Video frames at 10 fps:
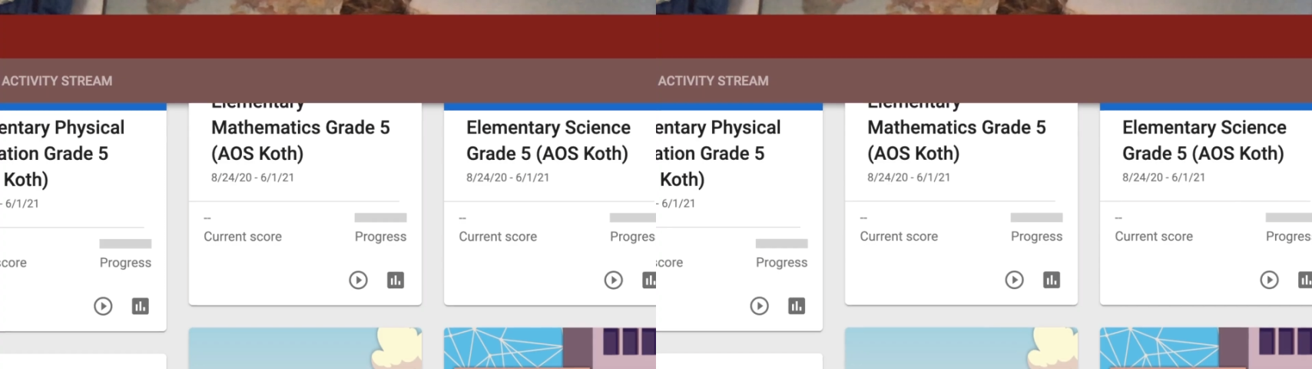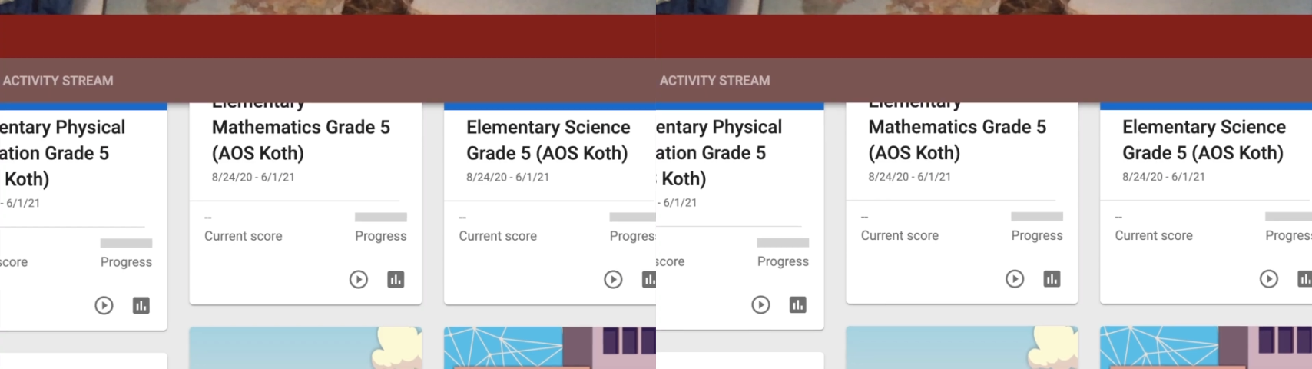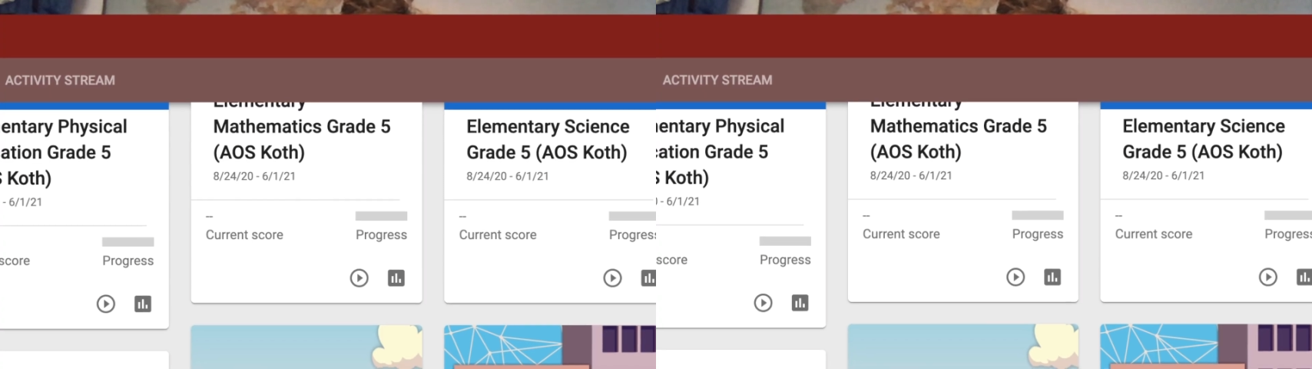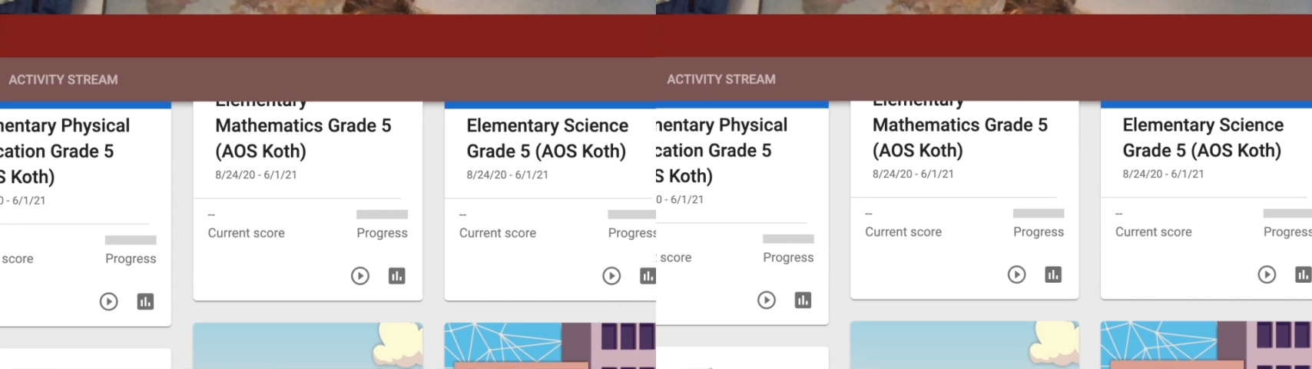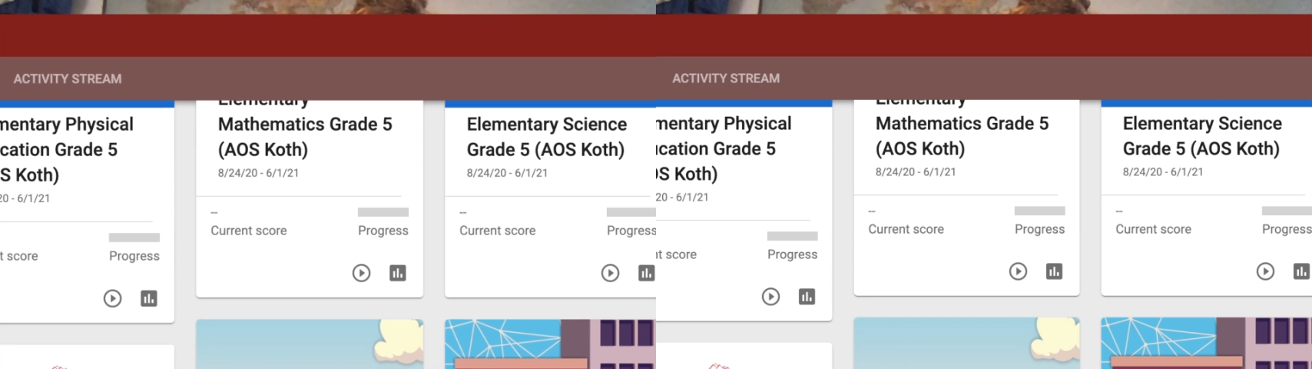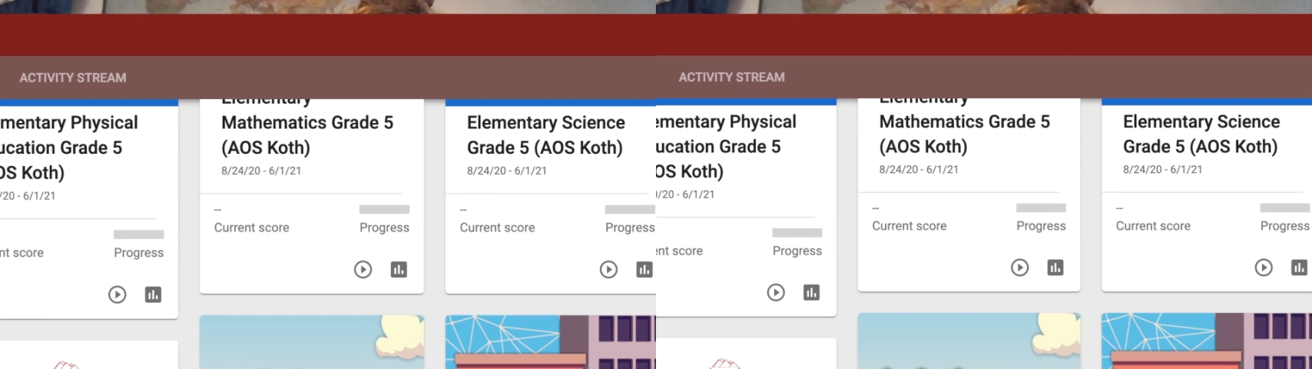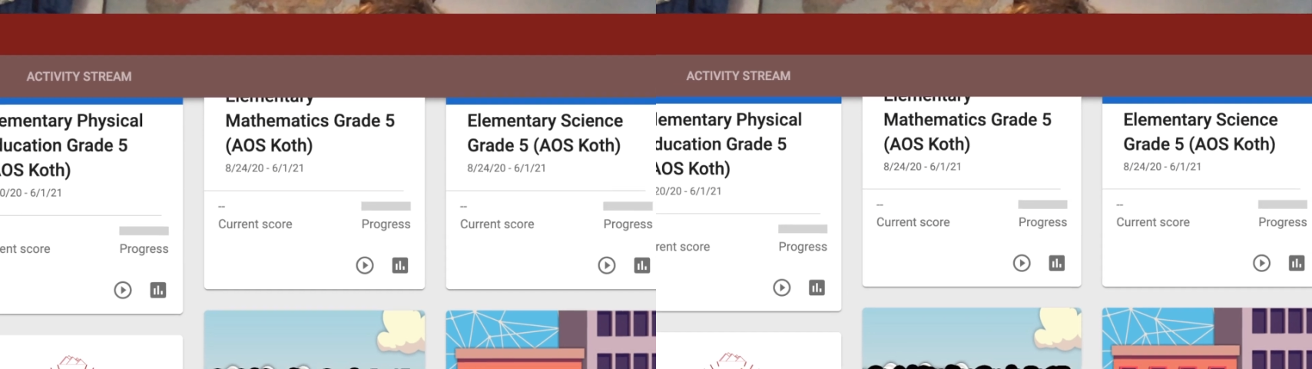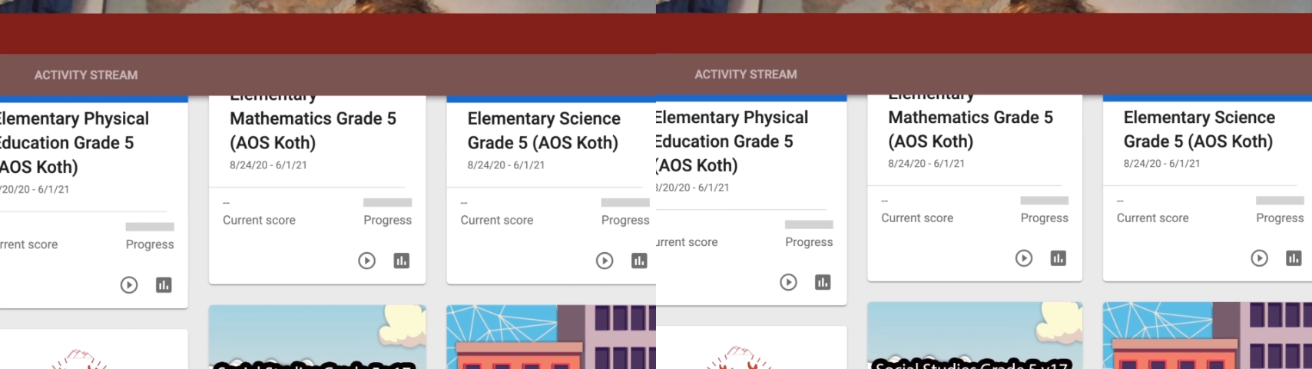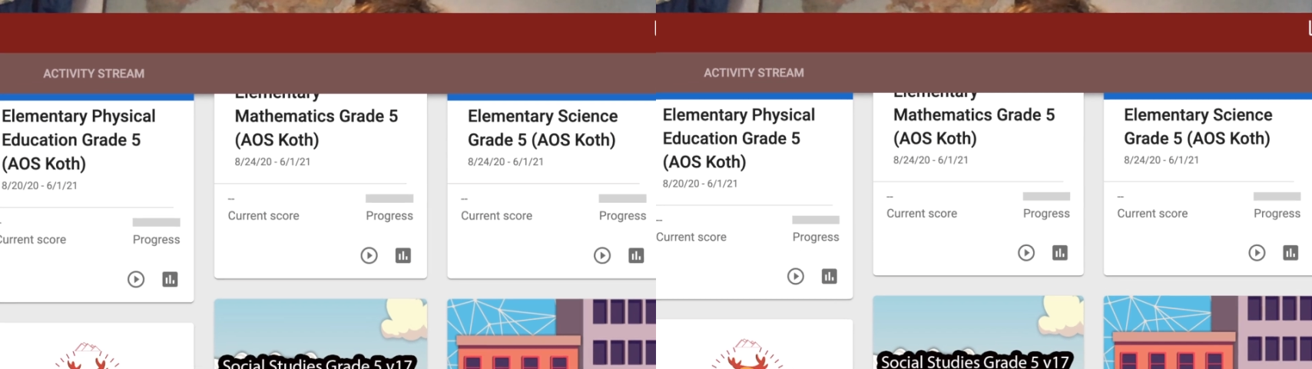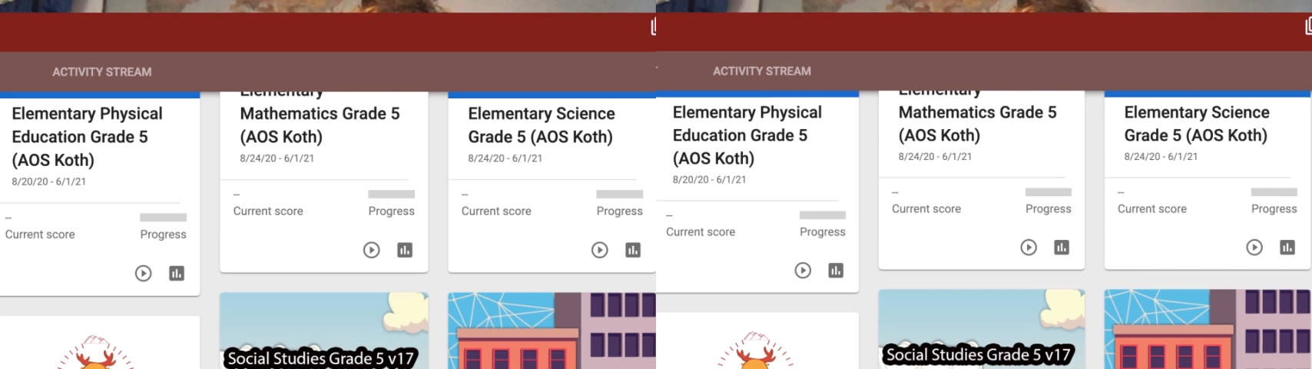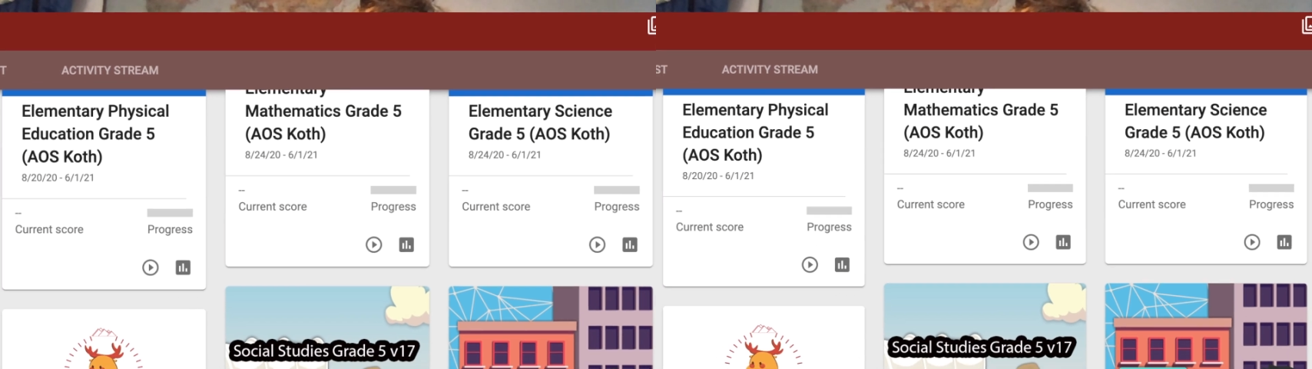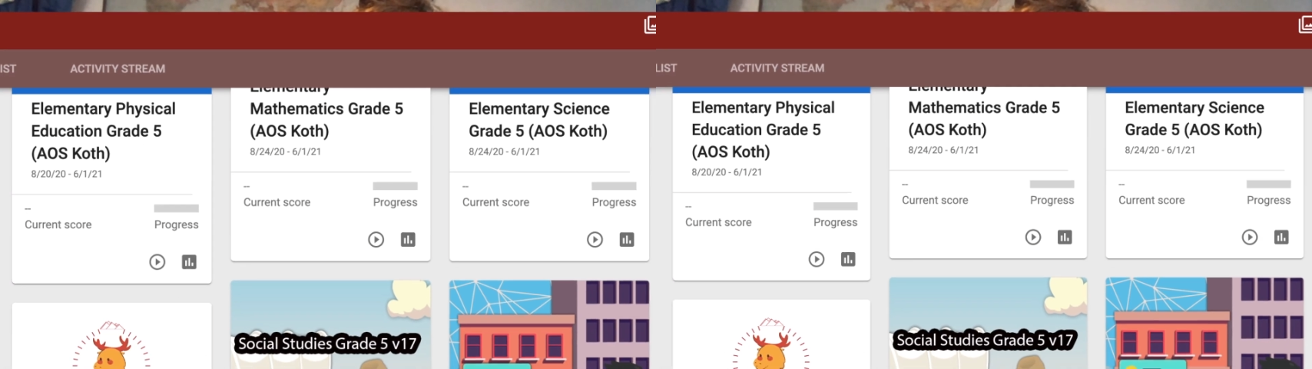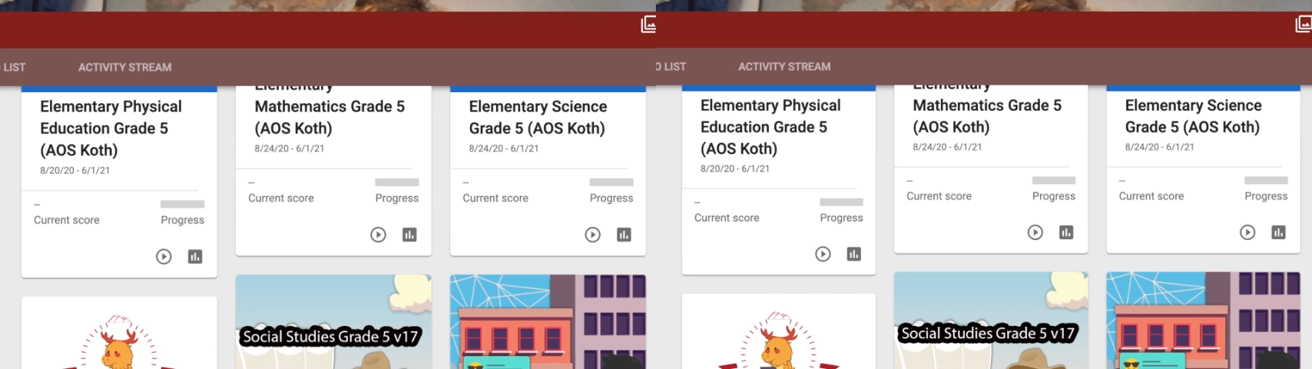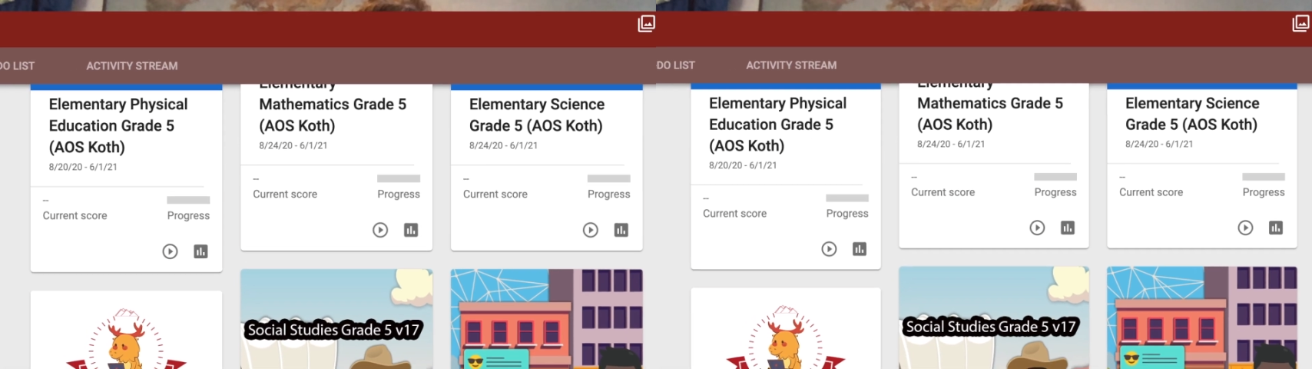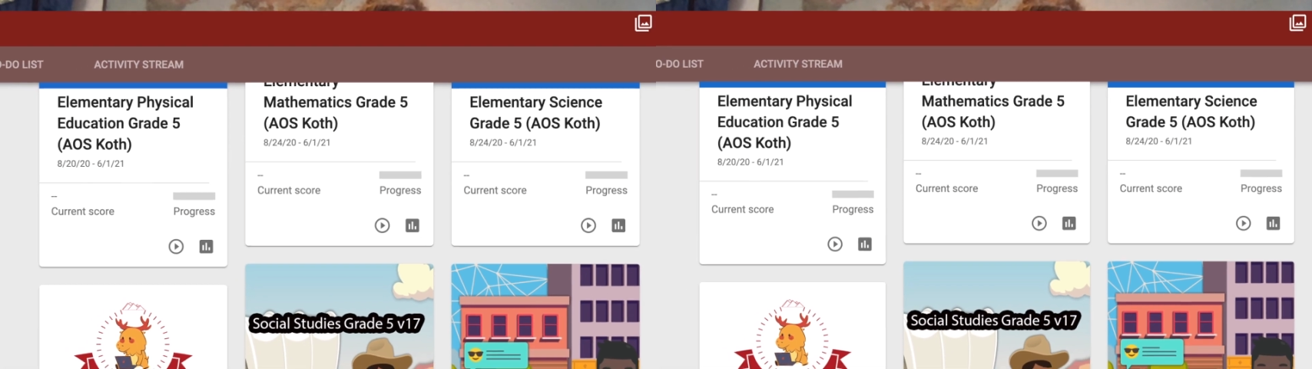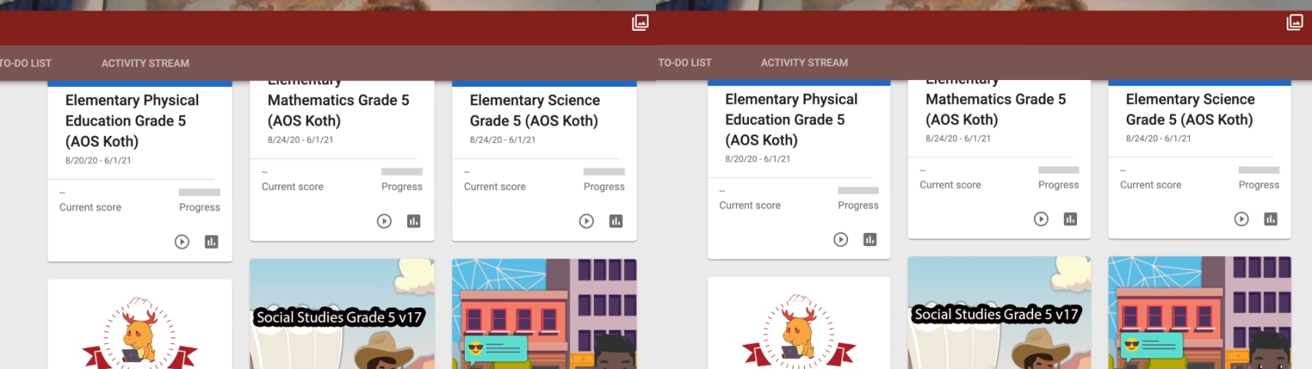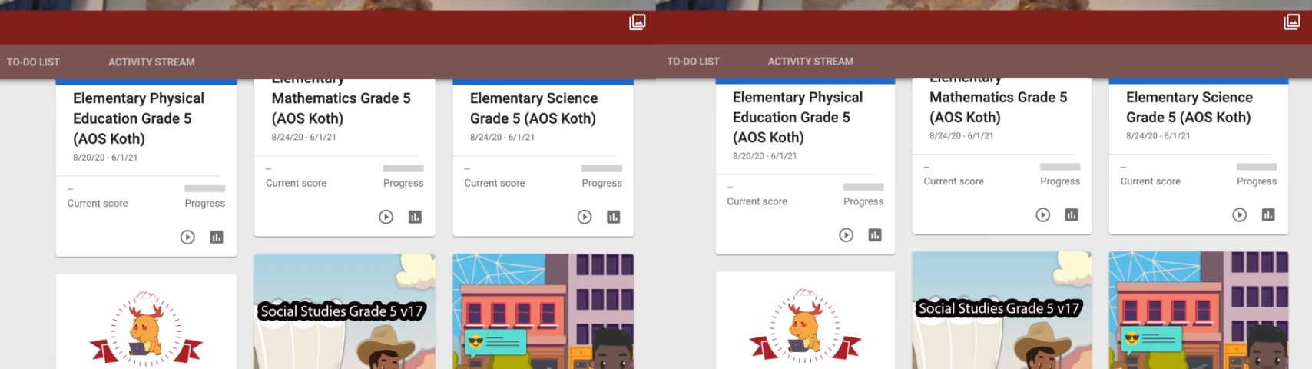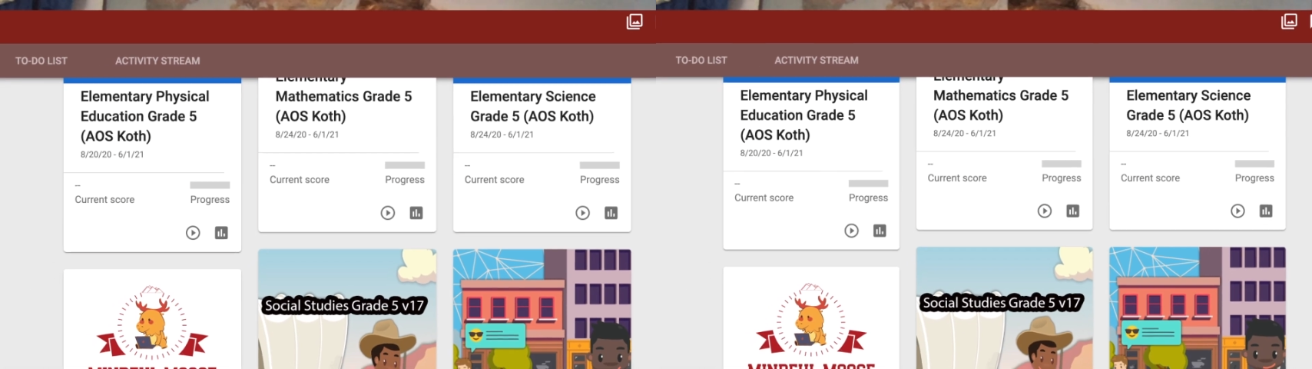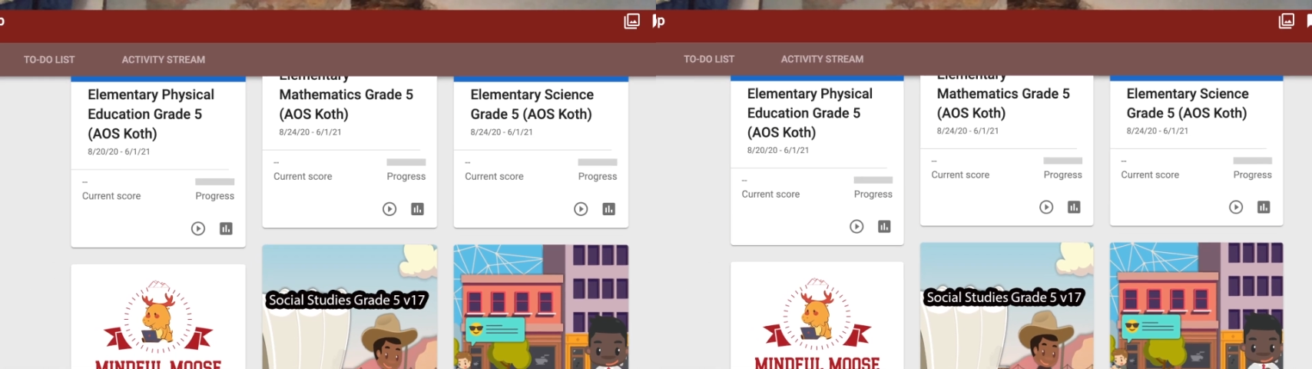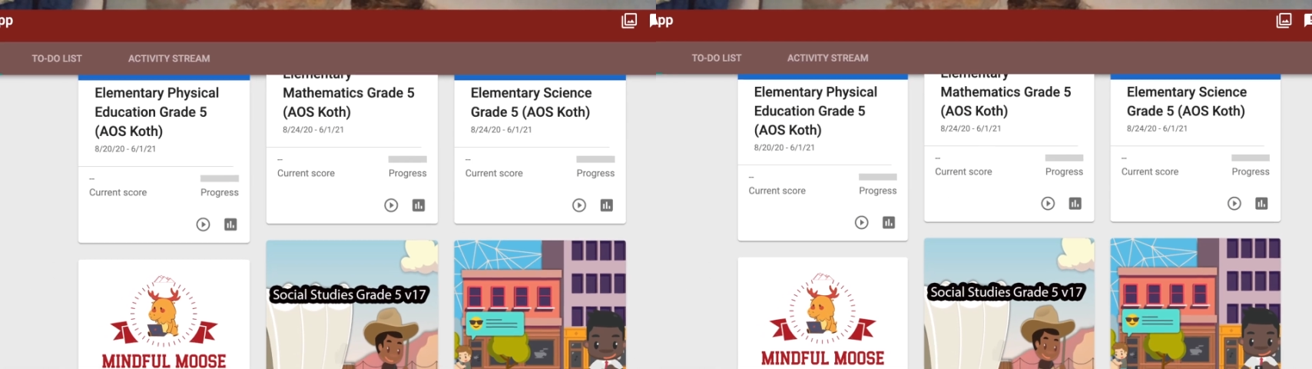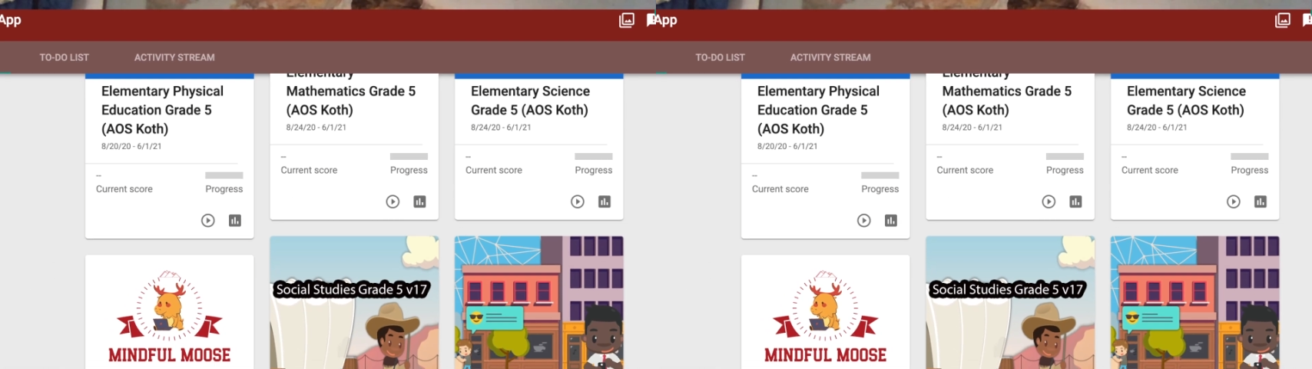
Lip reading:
(no speaker visible)